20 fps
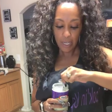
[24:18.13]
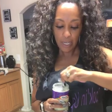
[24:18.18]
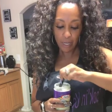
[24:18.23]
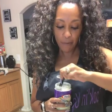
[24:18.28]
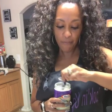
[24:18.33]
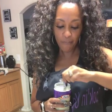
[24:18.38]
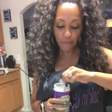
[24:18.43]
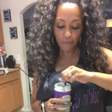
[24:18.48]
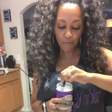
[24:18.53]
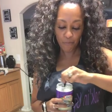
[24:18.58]
And
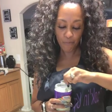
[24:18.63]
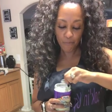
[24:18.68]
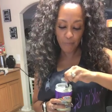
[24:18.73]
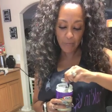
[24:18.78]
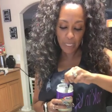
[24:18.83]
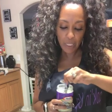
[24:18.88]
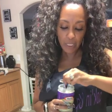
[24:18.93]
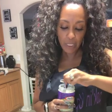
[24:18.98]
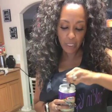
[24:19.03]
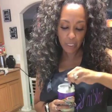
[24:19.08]
I'm
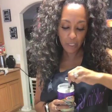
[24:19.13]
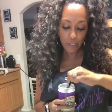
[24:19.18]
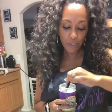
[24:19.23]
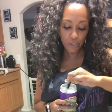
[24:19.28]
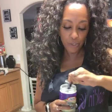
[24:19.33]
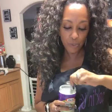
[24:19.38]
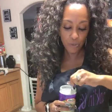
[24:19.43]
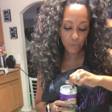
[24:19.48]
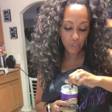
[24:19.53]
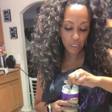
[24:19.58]
mainly going to
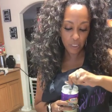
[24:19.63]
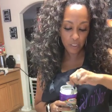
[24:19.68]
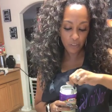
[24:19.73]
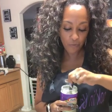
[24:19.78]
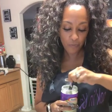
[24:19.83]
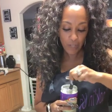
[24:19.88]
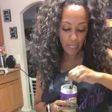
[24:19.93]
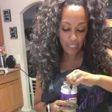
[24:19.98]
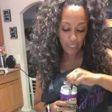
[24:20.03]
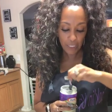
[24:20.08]
use this
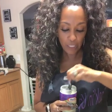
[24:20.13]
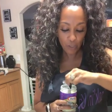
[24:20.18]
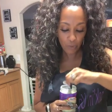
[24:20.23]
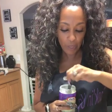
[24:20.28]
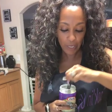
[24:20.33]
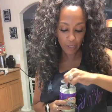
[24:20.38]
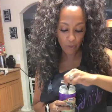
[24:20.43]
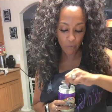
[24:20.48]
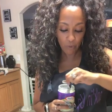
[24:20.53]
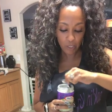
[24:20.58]
finely
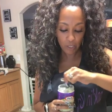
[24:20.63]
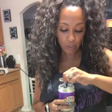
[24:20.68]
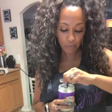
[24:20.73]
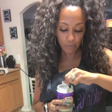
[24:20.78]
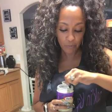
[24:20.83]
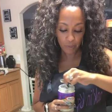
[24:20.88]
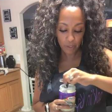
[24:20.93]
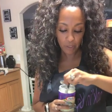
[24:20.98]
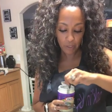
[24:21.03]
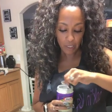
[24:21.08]
grated one